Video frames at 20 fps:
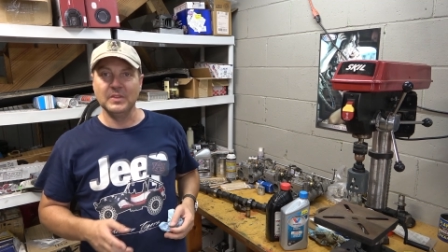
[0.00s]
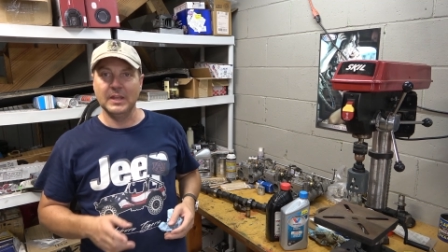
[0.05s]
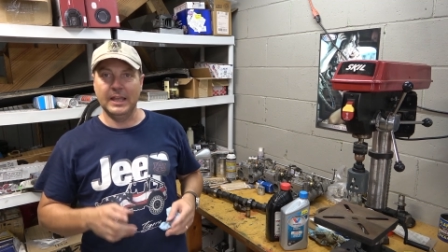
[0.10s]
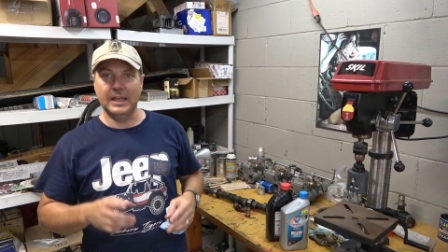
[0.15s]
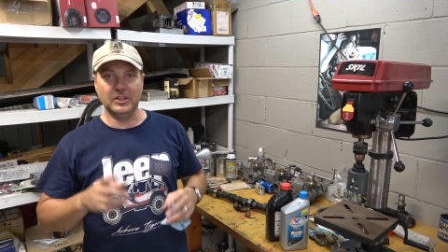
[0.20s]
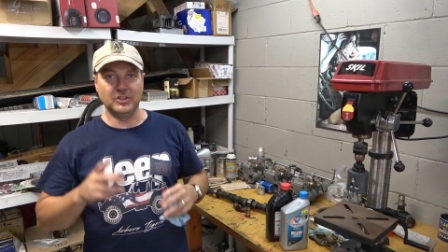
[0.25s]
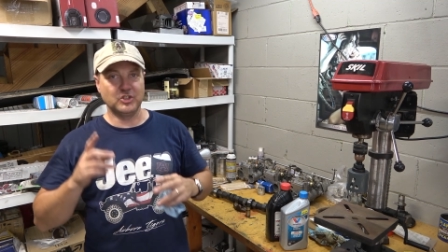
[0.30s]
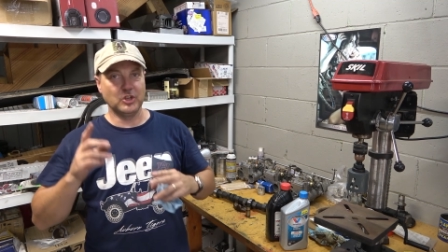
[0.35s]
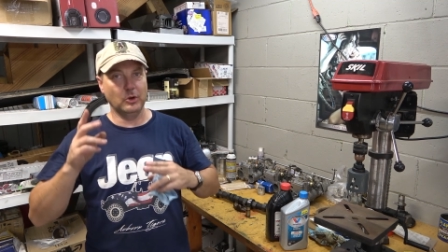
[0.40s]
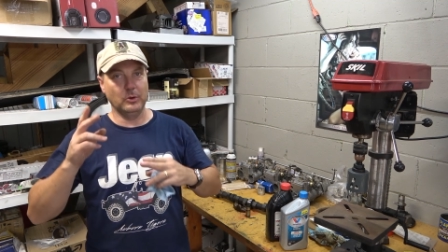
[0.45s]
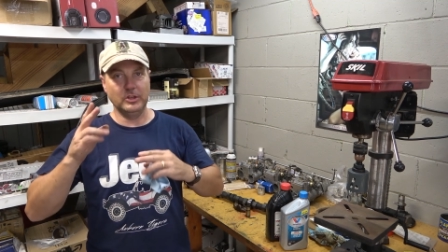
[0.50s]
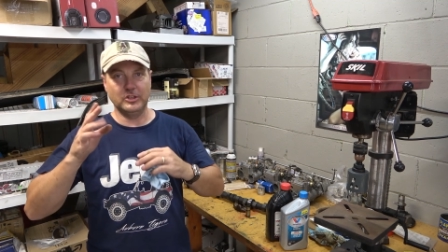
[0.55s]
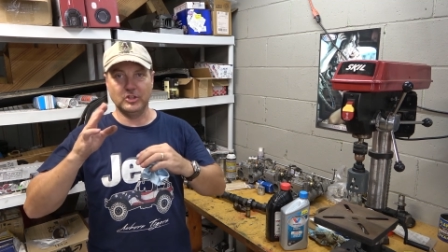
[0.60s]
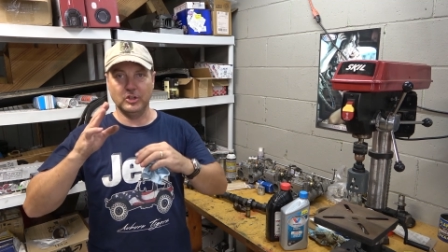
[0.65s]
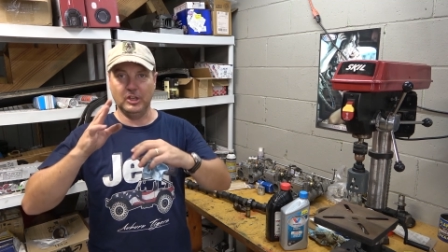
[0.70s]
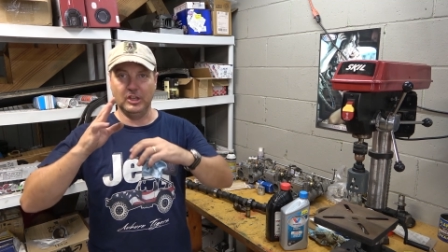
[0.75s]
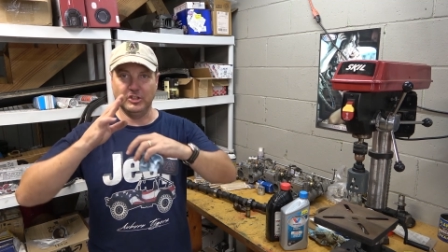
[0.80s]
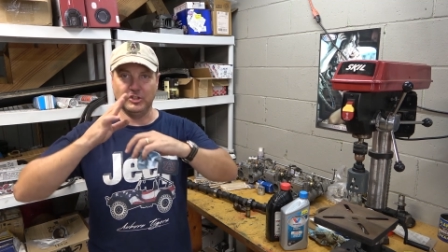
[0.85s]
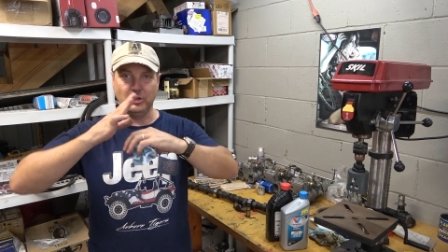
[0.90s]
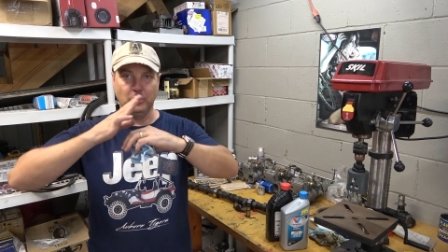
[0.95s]
And so it's
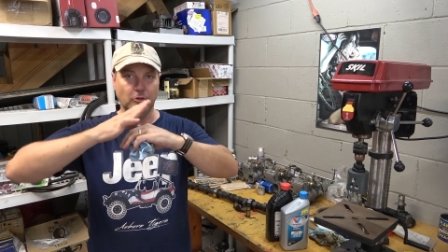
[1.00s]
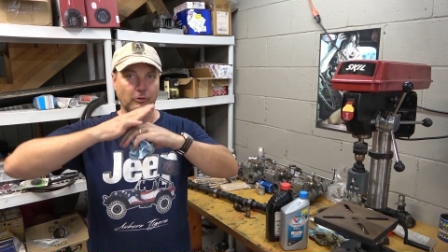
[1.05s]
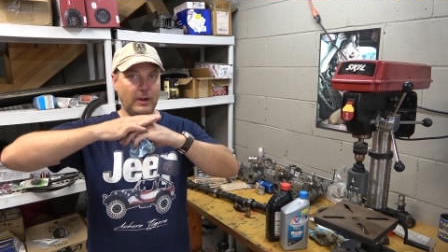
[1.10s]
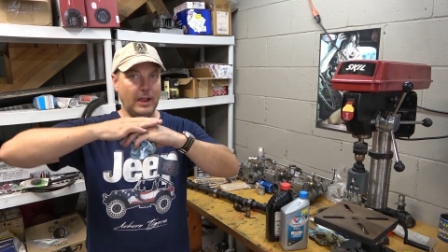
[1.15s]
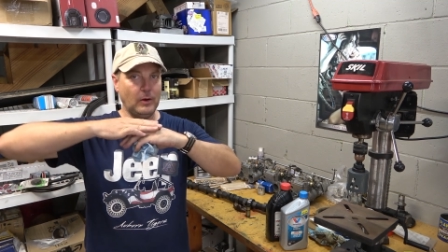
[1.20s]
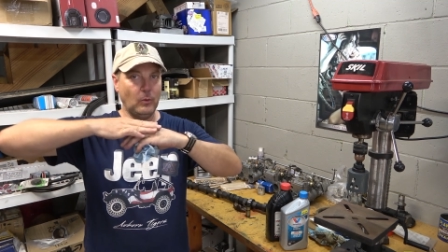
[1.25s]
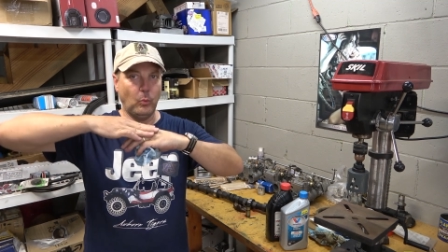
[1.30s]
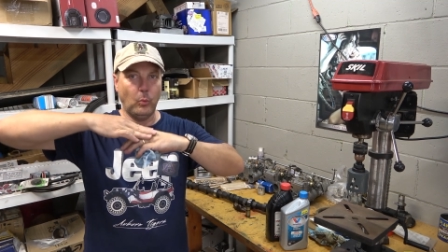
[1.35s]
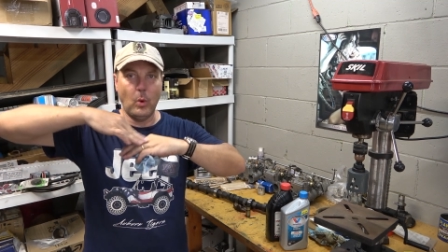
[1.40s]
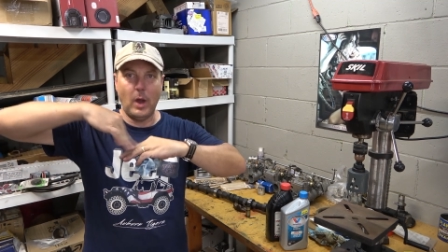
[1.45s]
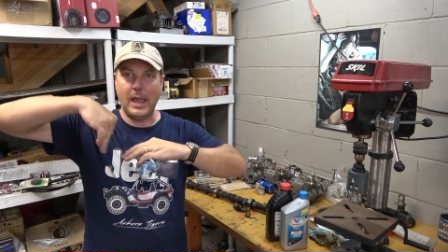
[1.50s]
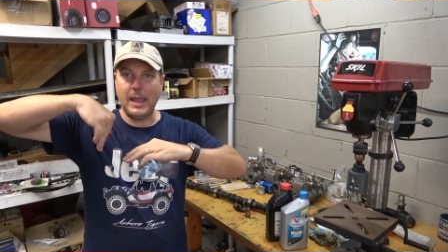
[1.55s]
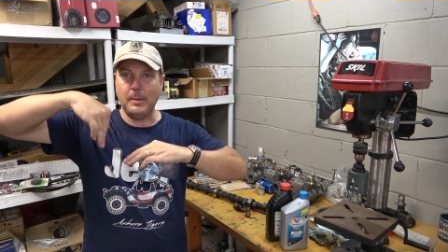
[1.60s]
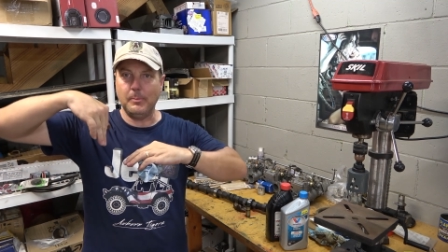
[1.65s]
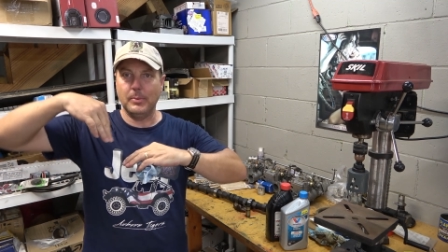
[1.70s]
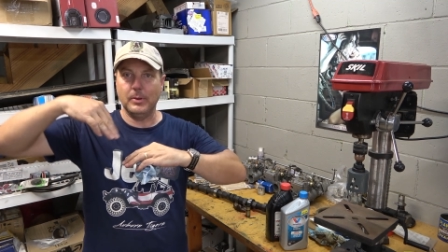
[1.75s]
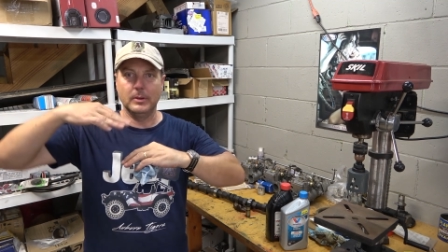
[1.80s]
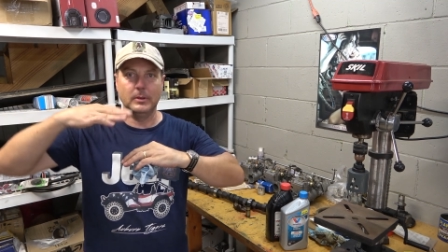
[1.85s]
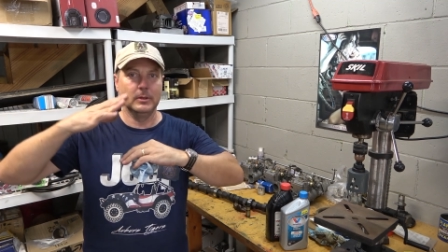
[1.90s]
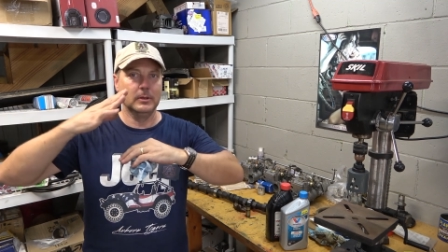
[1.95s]
a, it's a direct
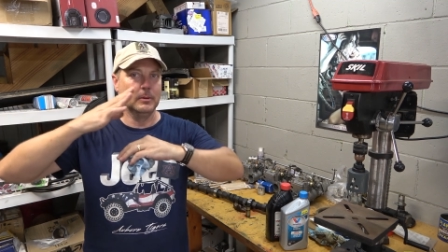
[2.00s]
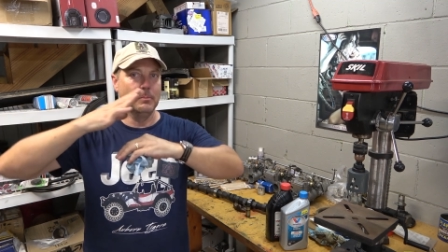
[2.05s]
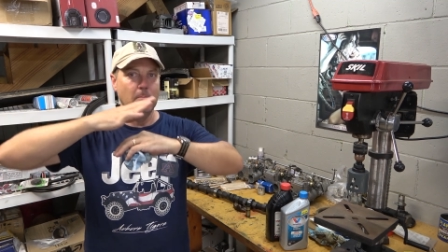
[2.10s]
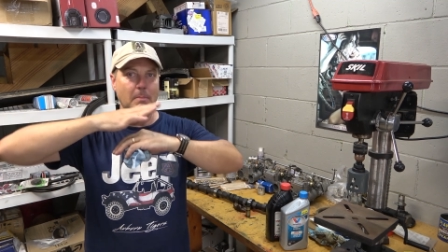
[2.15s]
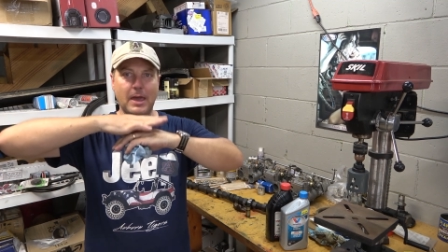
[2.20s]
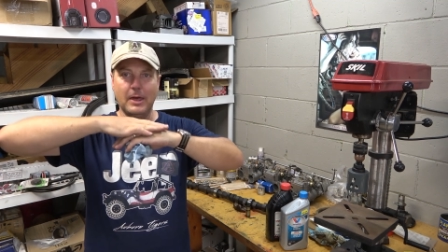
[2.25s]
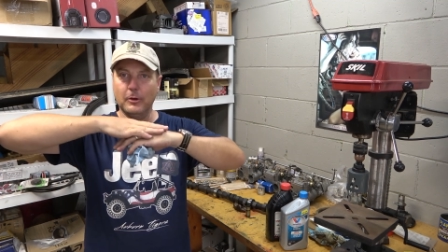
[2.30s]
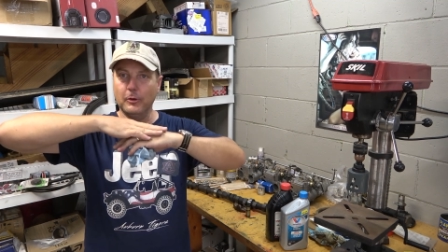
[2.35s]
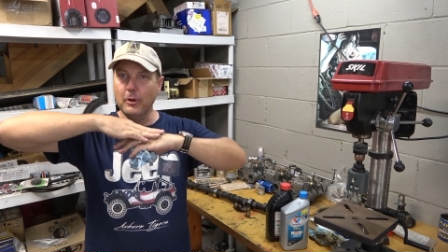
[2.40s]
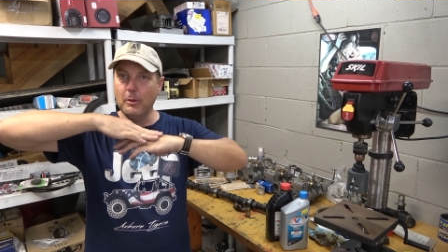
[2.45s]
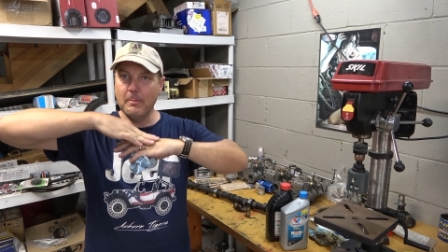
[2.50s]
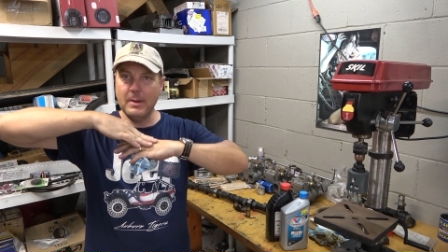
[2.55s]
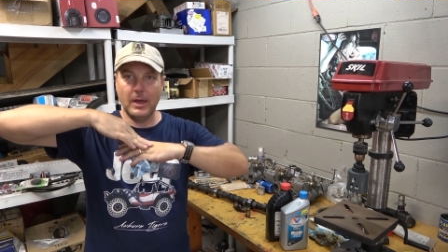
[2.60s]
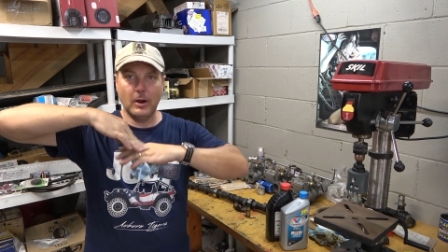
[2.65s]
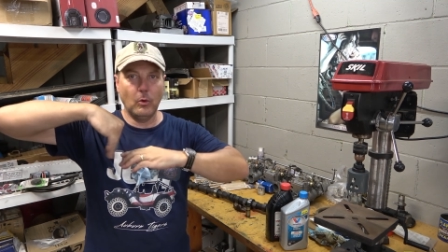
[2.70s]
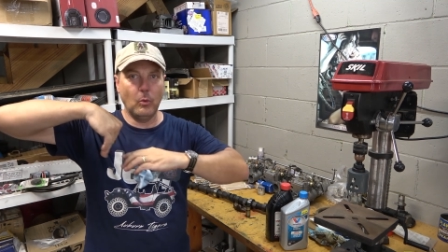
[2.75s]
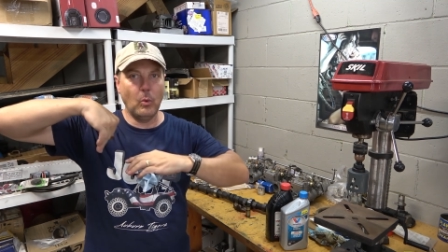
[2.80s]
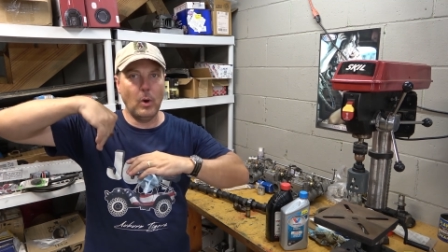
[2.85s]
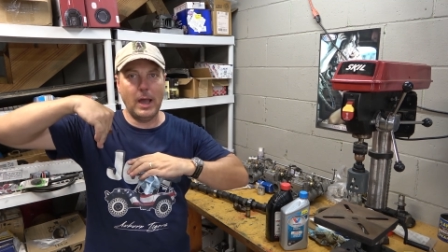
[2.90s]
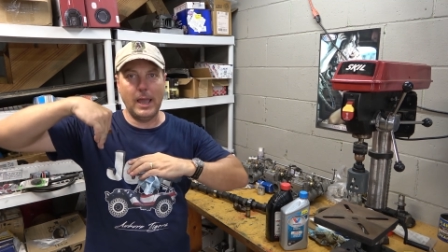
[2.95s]
wipe, metal to
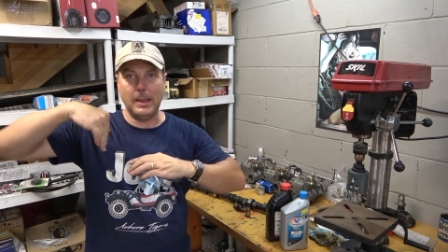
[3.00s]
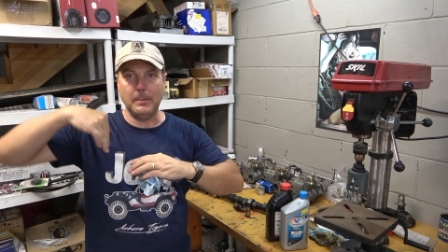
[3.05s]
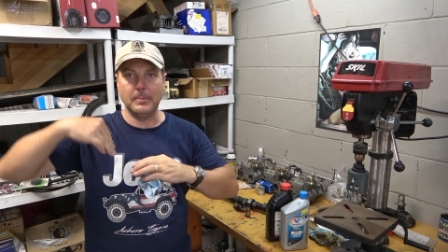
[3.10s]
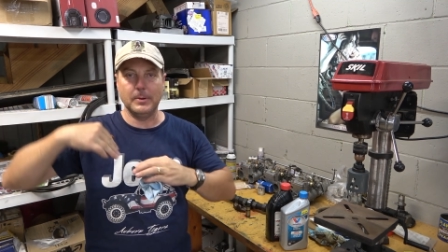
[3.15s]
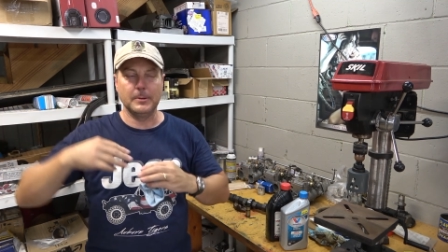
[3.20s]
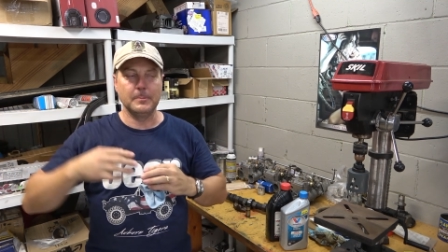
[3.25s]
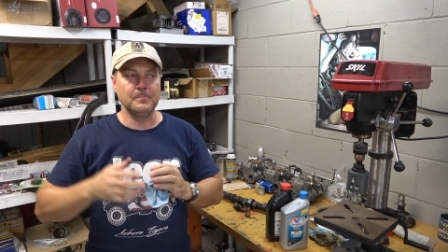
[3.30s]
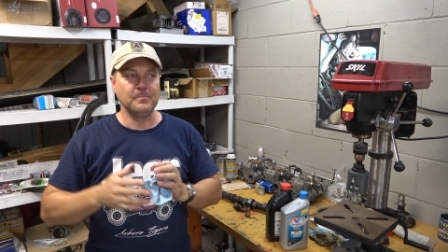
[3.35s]
metal wipe.